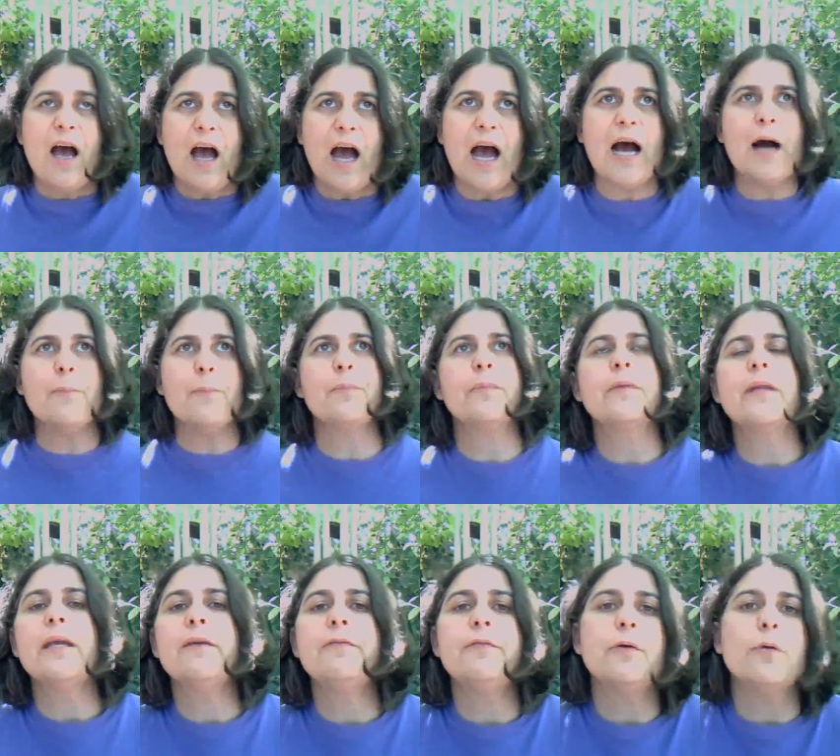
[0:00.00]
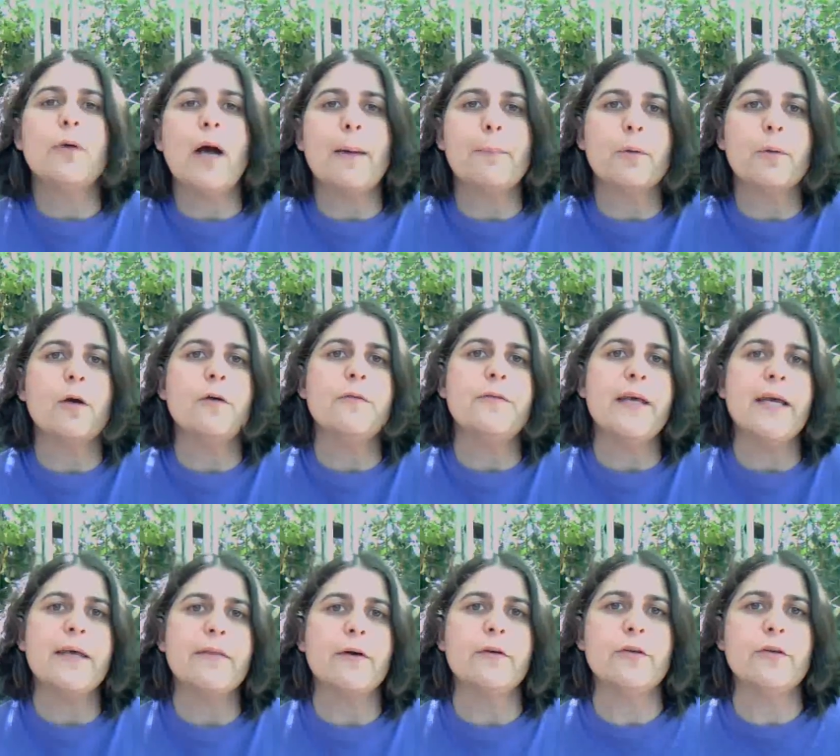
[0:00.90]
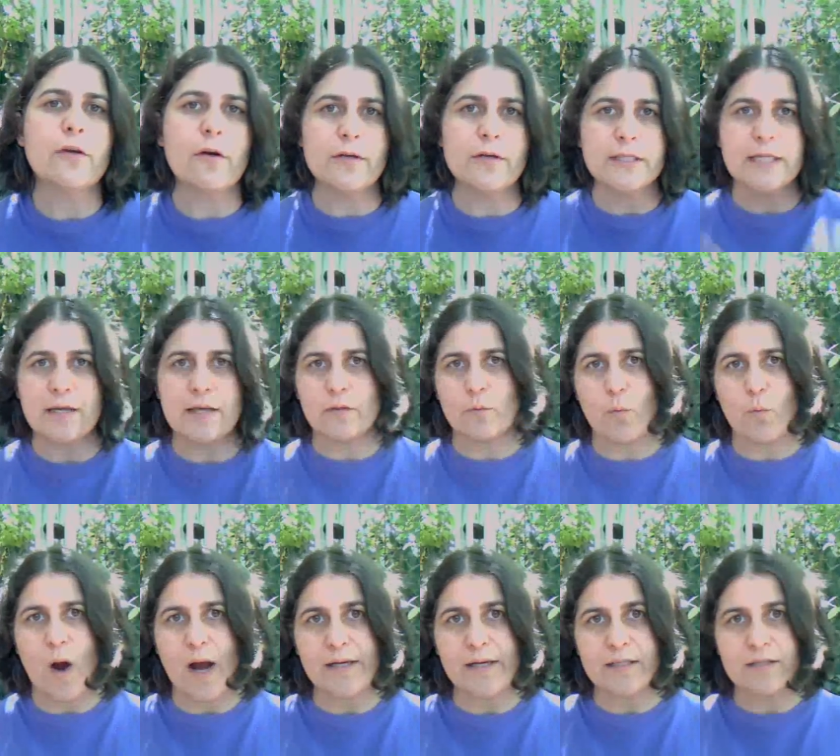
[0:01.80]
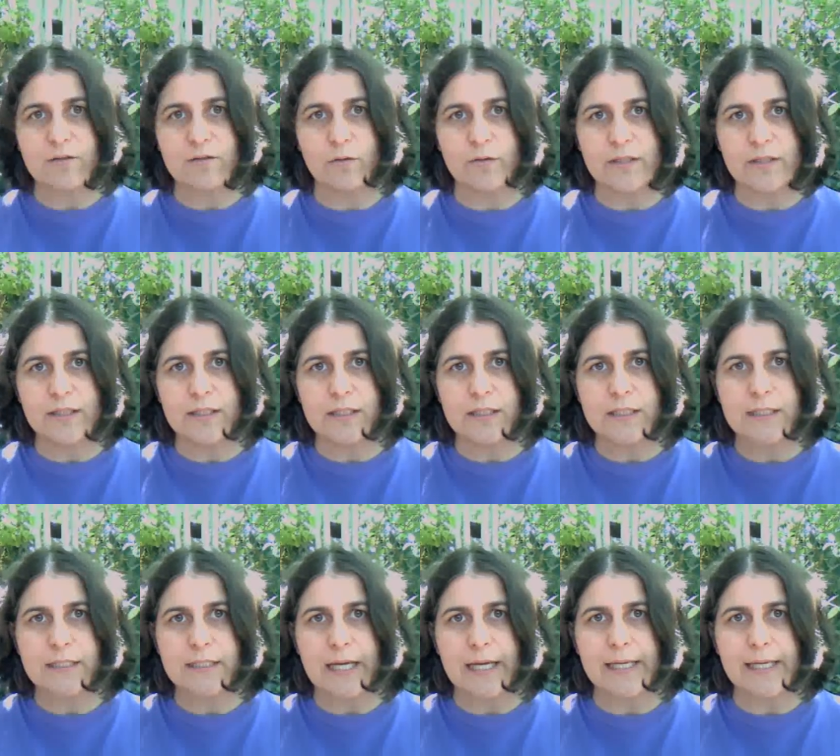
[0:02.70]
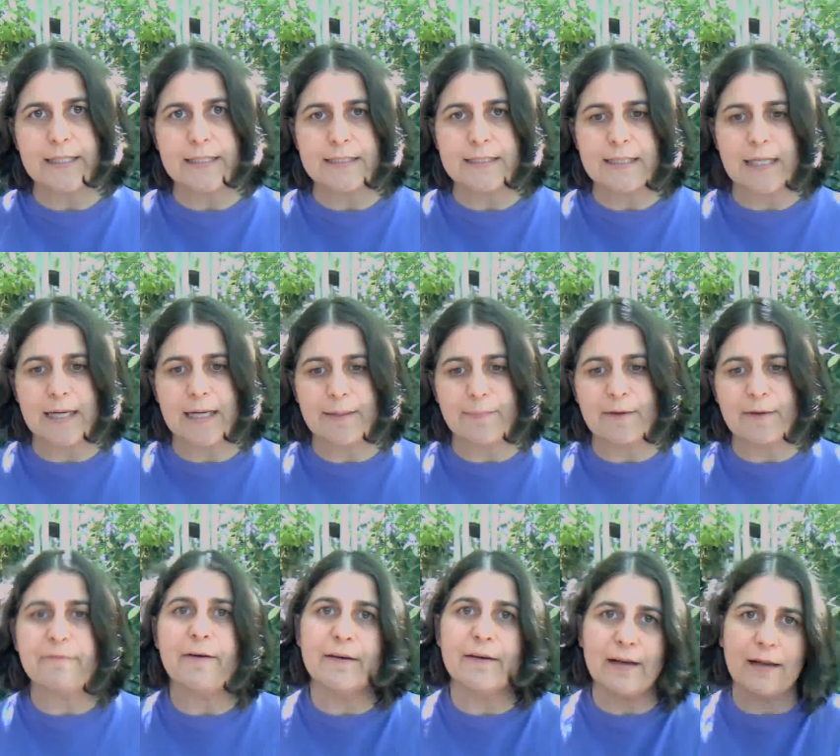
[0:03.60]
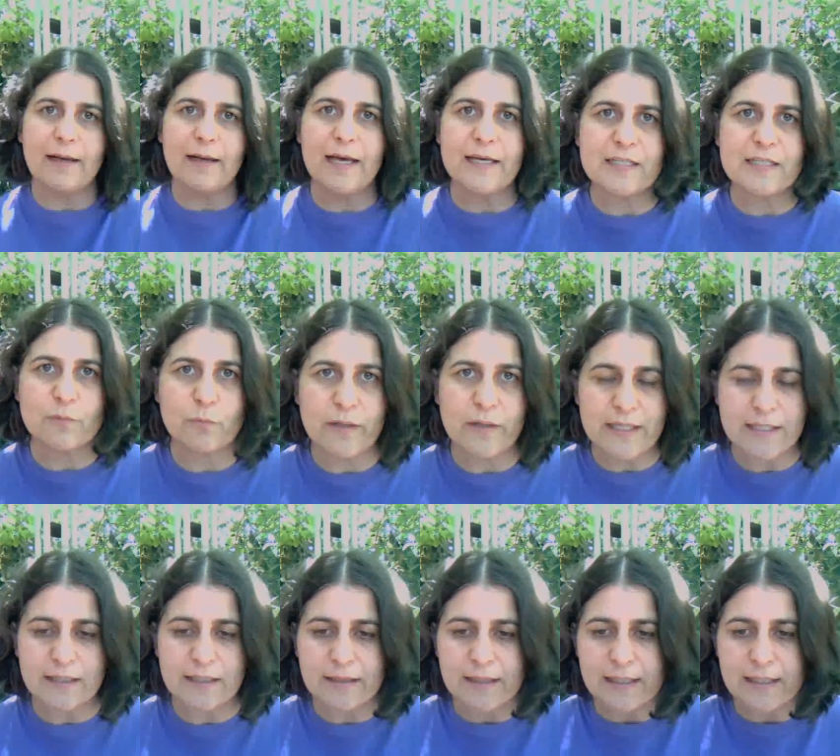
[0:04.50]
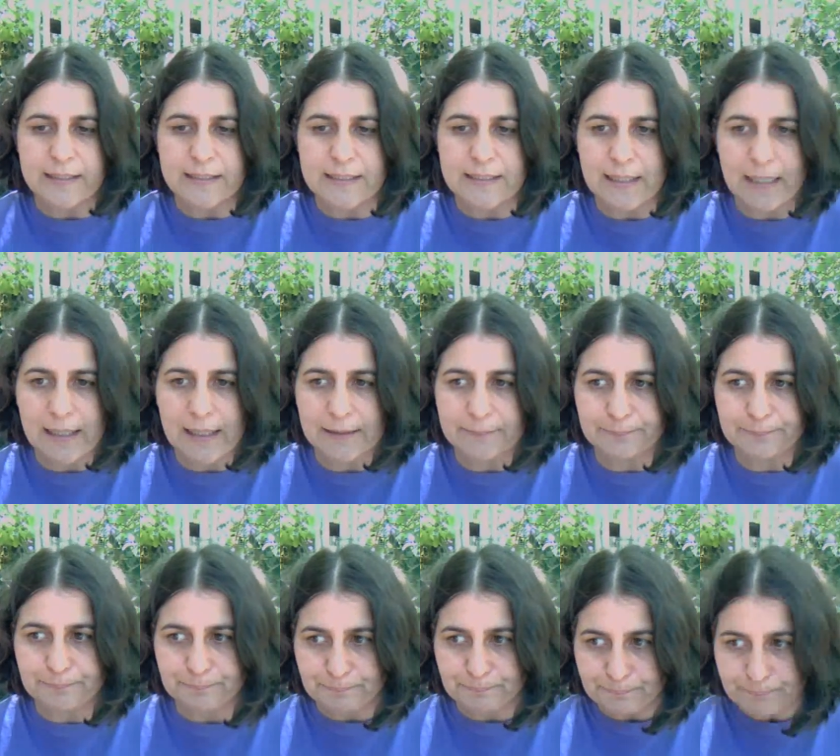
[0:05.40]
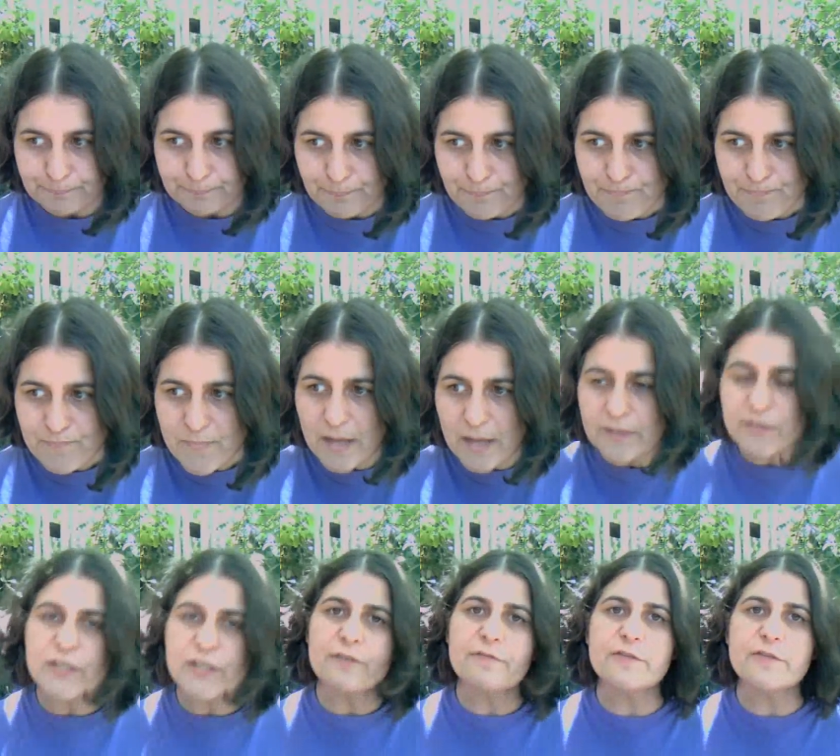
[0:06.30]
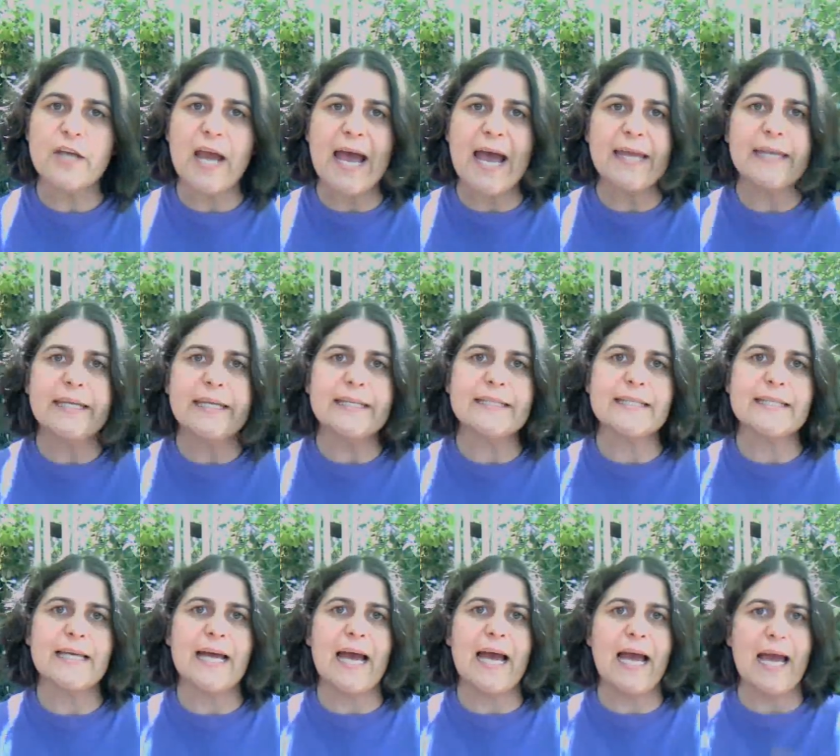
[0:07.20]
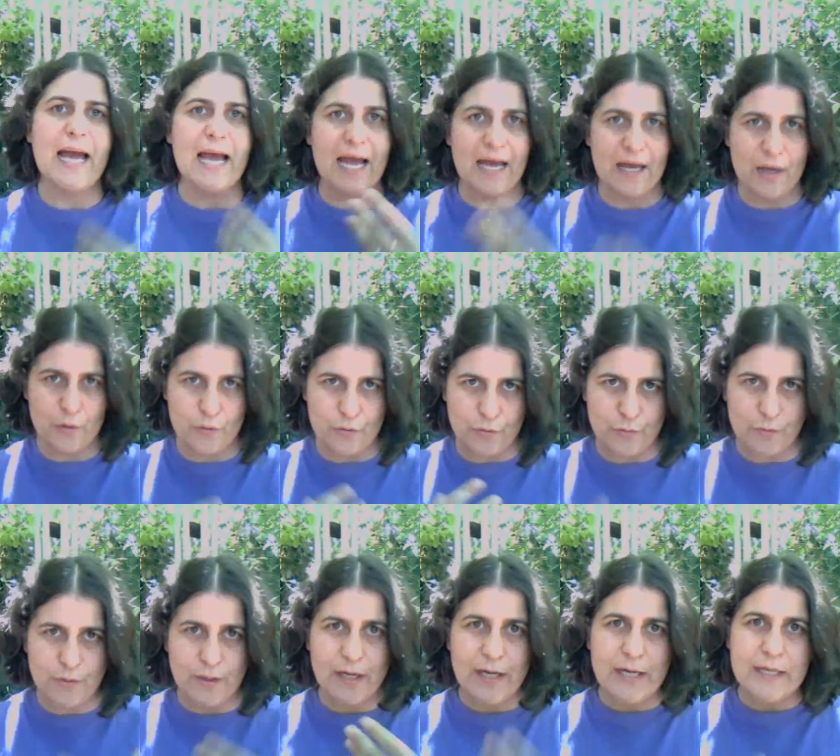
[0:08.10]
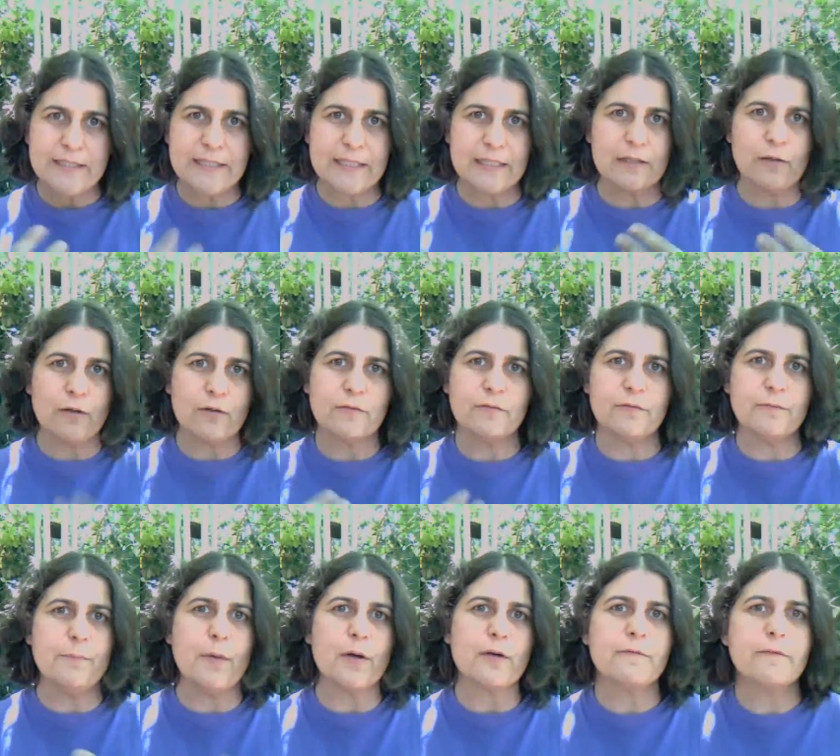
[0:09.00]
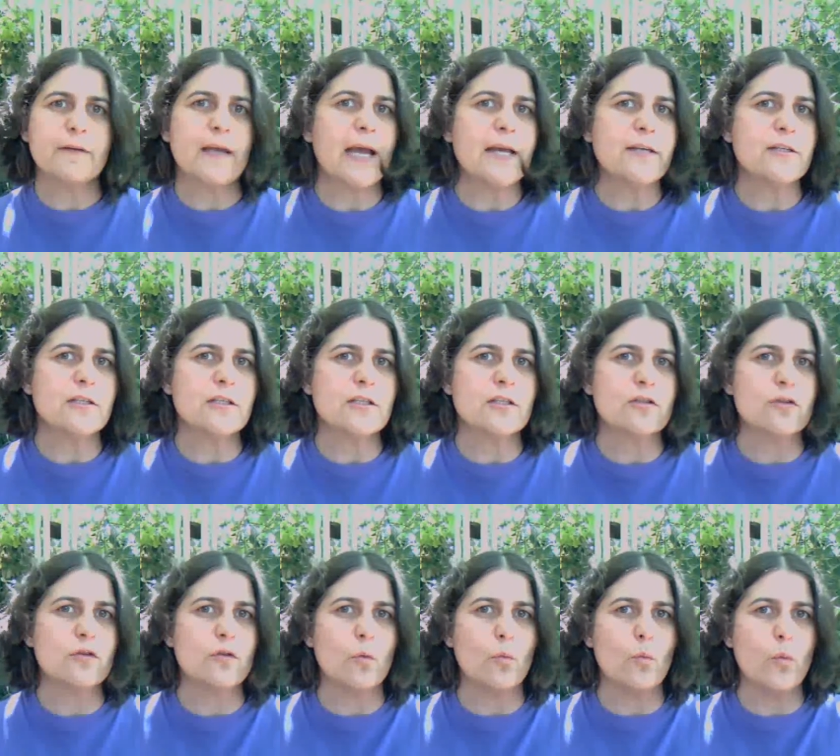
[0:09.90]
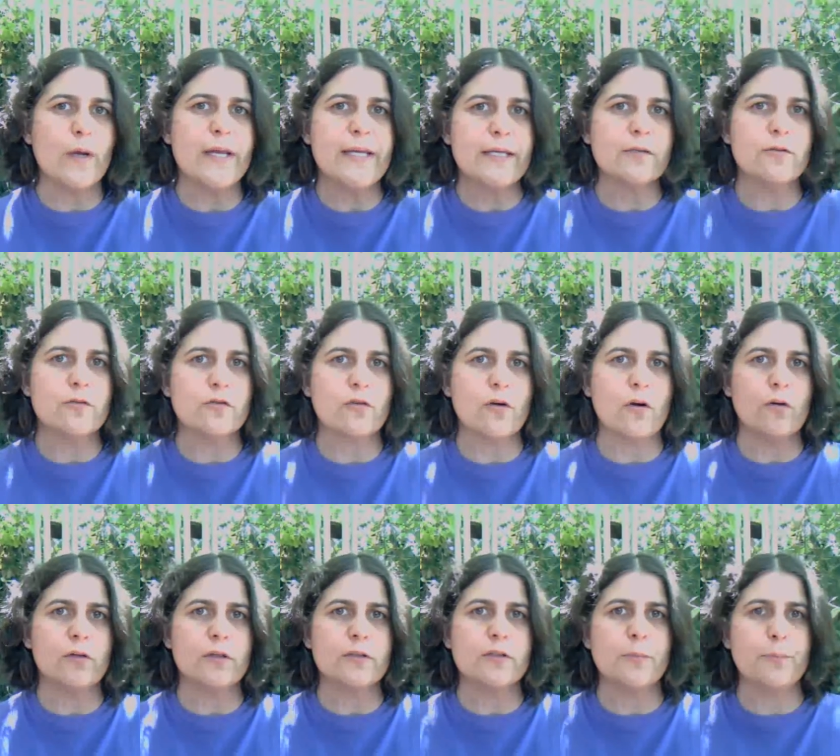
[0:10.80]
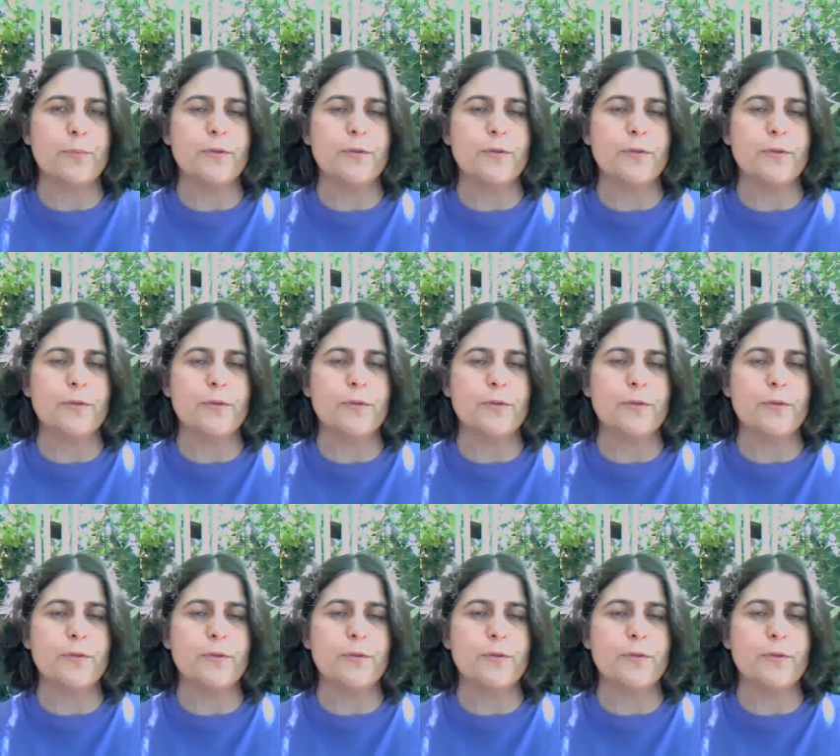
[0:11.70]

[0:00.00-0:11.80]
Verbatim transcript: If you upload there, though, you're going to get the widest audience, and I found out last week that Jeff Chan, who did a lot of modifications to the Wii controller to